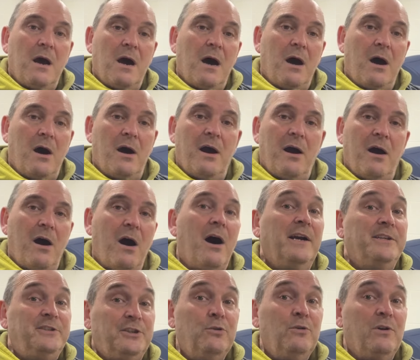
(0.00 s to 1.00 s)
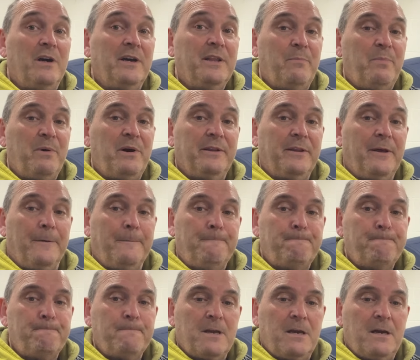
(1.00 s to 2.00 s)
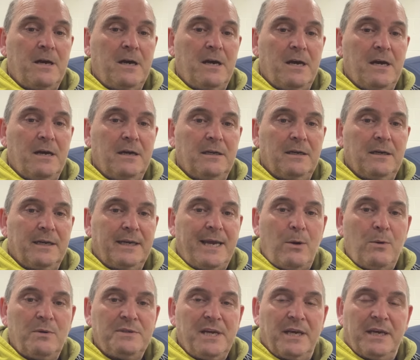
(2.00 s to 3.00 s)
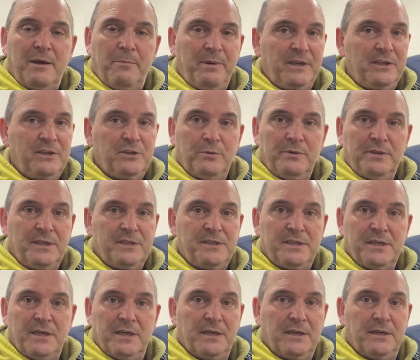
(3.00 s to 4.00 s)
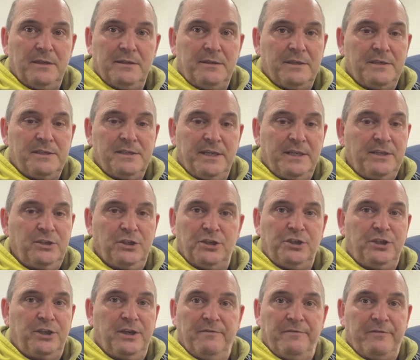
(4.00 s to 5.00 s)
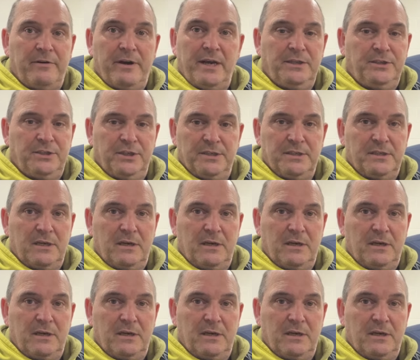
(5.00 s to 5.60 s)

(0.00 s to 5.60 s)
I, I do like the bike though. Uh, Kawasaki been doing this uh, this Ninja shit for ages.